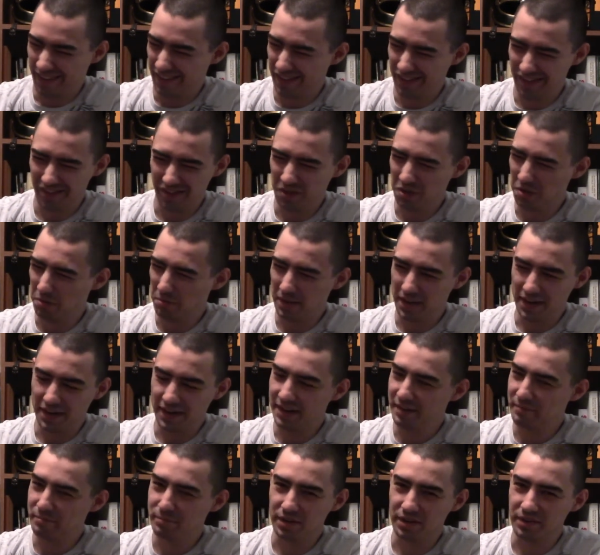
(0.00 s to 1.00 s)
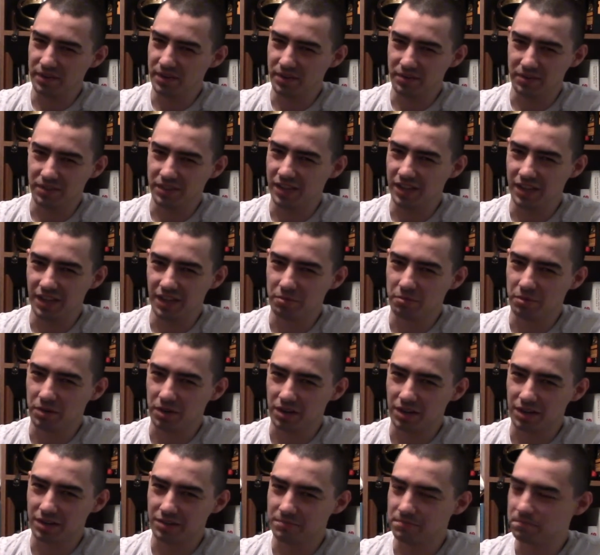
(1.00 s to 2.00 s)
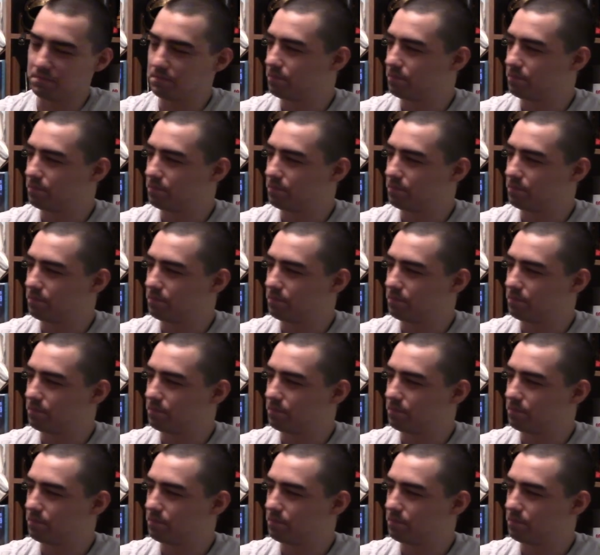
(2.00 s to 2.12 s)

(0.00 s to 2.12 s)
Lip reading: oh man, I probably don't see that working.